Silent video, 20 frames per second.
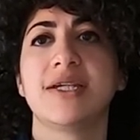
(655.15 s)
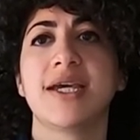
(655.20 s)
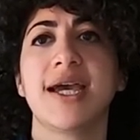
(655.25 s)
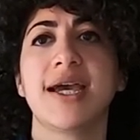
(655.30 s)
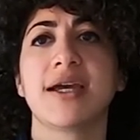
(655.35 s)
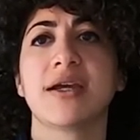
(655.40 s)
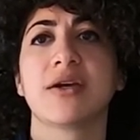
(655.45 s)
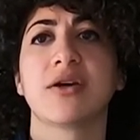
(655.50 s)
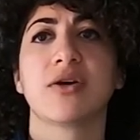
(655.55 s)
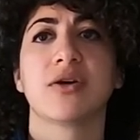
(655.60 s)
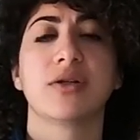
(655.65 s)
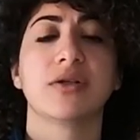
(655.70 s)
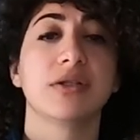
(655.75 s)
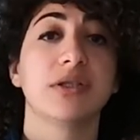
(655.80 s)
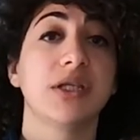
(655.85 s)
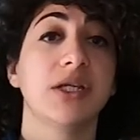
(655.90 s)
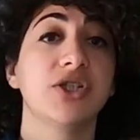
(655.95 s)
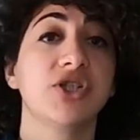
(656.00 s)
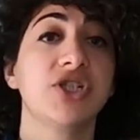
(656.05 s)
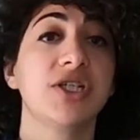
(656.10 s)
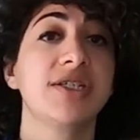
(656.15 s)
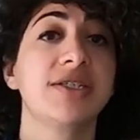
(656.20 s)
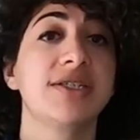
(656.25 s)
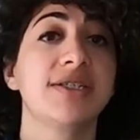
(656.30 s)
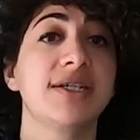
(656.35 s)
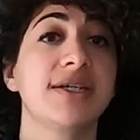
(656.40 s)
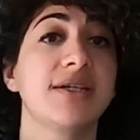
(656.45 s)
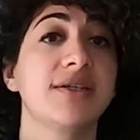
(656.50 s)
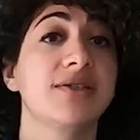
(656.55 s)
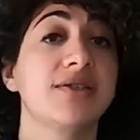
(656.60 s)
tech or
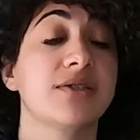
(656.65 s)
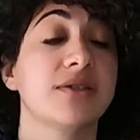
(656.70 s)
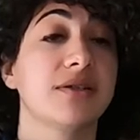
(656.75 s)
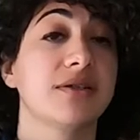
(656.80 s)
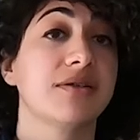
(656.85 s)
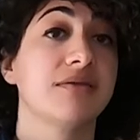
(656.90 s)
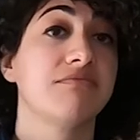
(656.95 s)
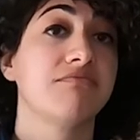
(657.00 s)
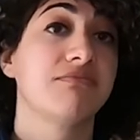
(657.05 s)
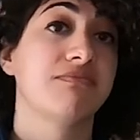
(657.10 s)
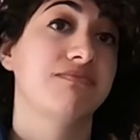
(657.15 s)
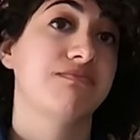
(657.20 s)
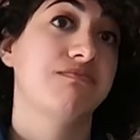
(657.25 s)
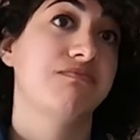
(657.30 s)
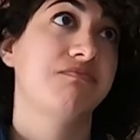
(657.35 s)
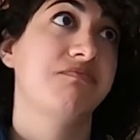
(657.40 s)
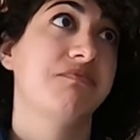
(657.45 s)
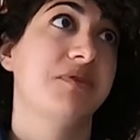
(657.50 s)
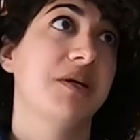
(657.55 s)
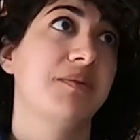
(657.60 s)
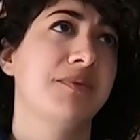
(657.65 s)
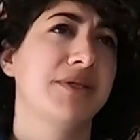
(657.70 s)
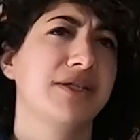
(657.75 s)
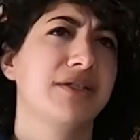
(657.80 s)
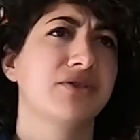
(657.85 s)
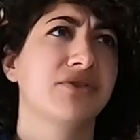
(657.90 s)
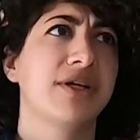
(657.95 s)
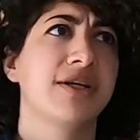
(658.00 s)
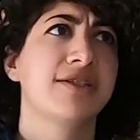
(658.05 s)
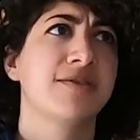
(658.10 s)
logistics or
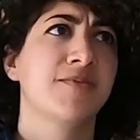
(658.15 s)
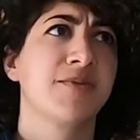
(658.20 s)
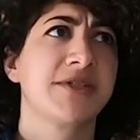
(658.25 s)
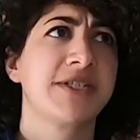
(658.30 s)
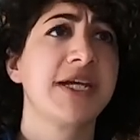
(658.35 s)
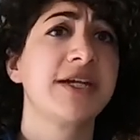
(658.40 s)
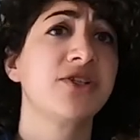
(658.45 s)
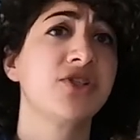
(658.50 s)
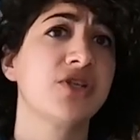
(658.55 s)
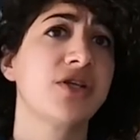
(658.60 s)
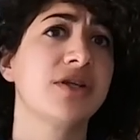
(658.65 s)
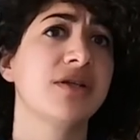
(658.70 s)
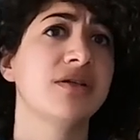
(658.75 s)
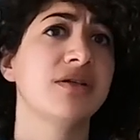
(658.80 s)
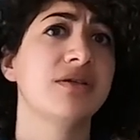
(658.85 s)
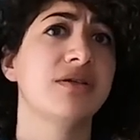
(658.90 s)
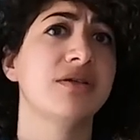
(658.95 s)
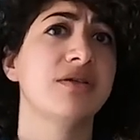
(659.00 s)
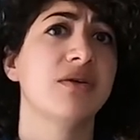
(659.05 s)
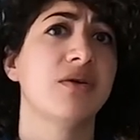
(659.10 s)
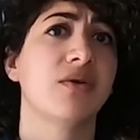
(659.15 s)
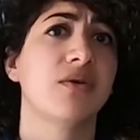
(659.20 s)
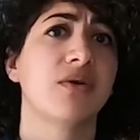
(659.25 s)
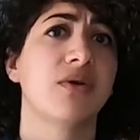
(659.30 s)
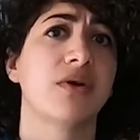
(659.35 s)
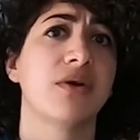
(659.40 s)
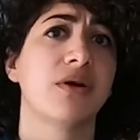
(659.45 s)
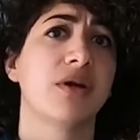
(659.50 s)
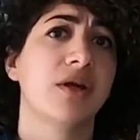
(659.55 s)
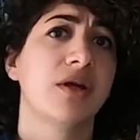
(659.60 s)
public transportation
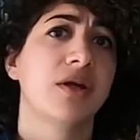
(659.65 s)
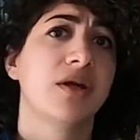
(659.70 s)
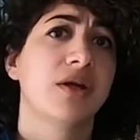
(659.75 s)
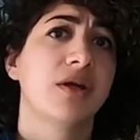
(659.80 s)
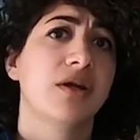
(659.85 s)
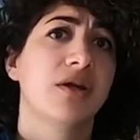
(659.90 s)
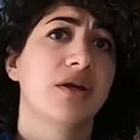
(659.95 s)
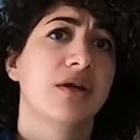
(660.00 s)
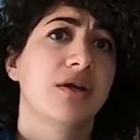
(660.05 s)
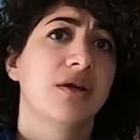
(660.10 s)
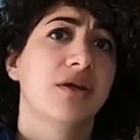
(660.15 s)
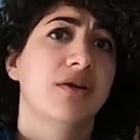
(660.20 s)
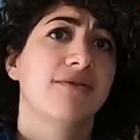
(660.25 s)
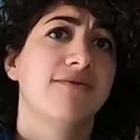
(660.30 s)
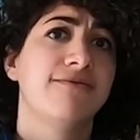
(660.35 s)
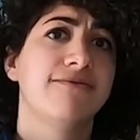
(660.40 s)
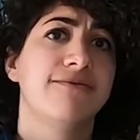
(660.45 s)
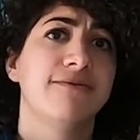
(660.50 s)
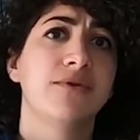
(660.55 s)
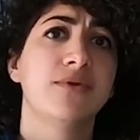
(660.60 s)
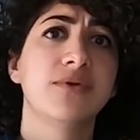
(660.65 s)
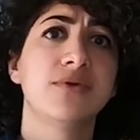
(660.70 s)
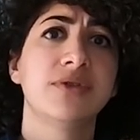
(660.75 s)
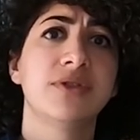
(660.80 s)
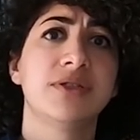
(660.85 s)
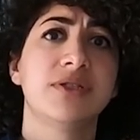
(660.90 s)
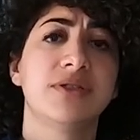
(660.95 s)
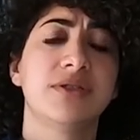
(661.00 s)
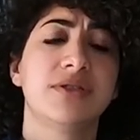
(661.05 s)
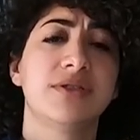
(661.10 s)
or
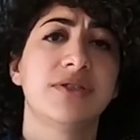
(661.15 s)
food